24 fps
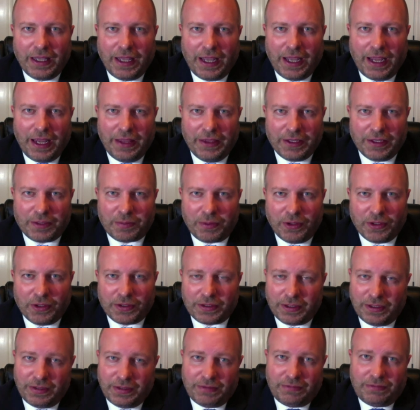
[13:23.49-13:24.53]
and this
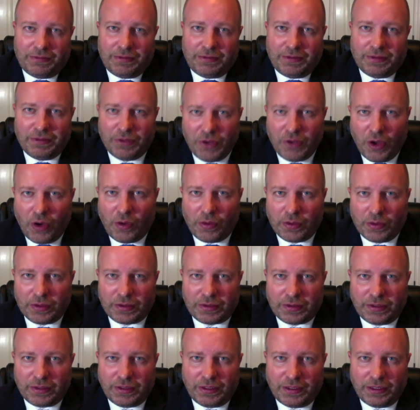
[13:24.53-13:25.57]
person knows
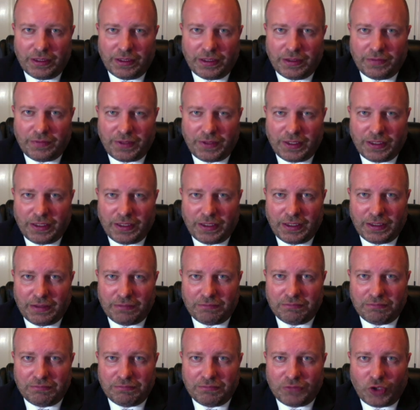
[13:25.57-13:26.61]
of the
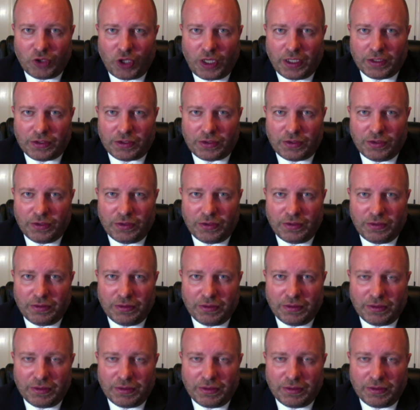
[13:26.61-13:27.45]
lawsuit,